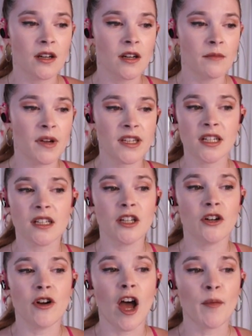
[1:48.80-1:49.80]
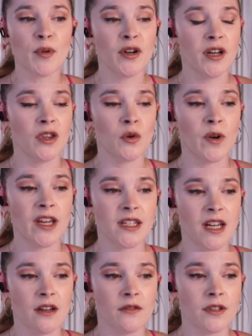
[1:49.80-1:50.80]
basically you're not putting the weight
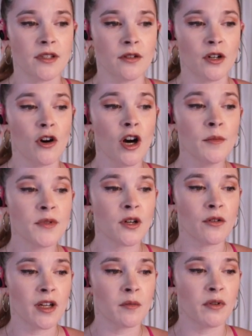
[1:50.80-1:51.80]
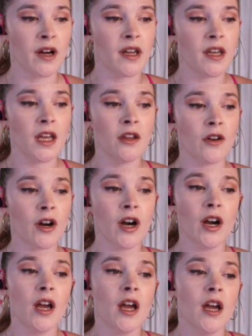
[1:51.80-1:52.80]
down, so your arms don't get a break either.
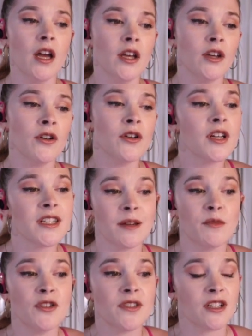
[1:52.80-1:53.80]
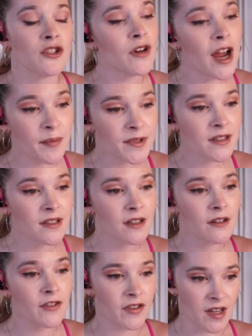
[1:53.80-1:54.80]
You'll notice I'm using straps
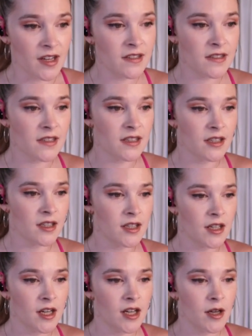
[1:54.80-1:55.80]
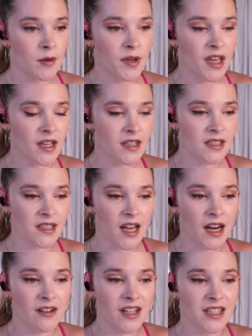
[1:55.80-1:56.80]
for this because I
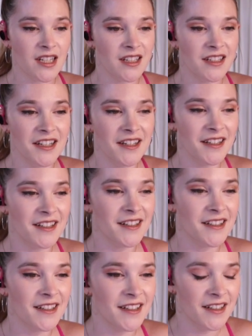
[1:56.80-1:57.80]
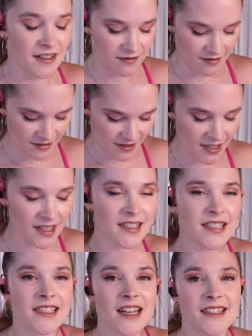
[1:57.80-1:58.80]
already did 6
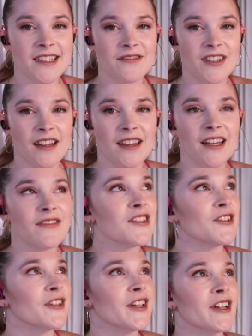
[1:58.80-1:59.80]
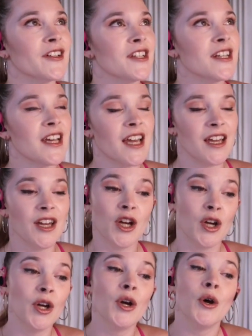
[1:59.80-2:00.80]
sets of deadlifts earlier today
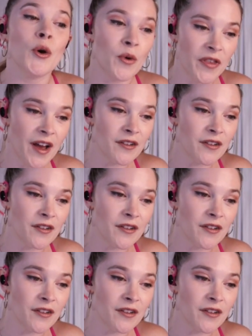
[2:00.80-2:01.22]
without